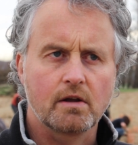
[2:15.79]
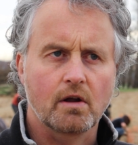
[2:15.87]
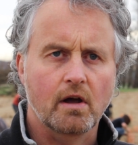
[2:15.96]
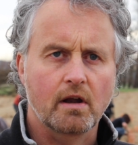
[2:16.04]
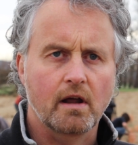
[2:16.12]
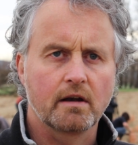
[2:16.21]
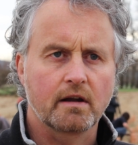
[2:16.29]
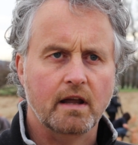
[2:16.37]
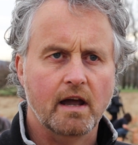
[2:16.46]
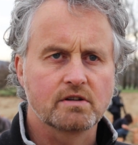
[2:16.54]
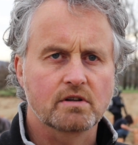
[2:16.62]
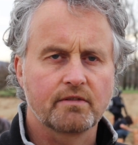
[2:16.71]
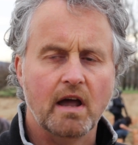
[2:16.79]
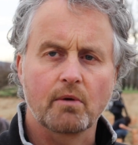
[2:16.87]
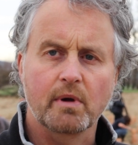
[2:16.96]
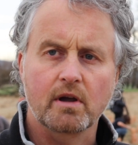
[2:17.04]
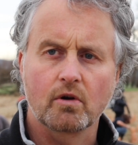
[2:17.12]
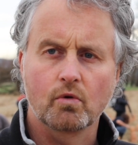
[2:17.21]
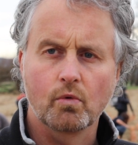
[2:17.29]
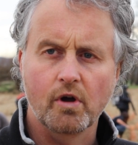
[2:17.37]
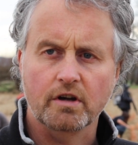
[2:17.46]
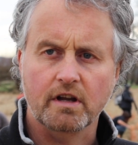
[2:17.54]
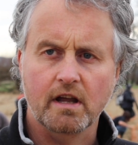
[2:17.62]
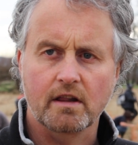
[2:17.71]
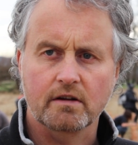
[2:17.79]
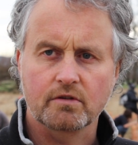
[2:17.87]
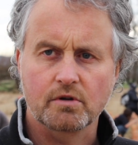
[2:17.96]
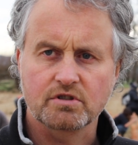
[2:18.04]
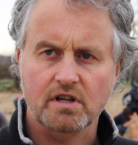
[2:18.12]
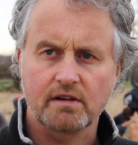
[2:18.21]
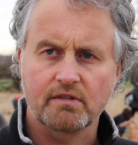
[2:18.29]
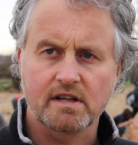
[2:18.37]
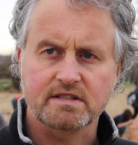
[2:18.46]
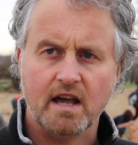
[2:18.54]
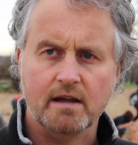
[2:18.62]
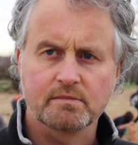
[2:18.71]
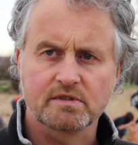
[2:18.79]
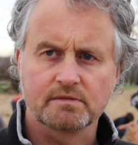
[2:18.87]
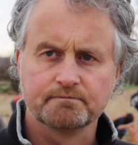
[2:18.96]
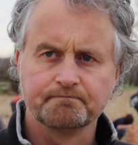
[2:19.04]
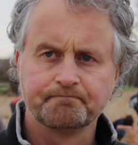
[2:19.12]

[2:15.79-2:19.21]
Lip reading: an indication of how we can all work together to achieve these aims.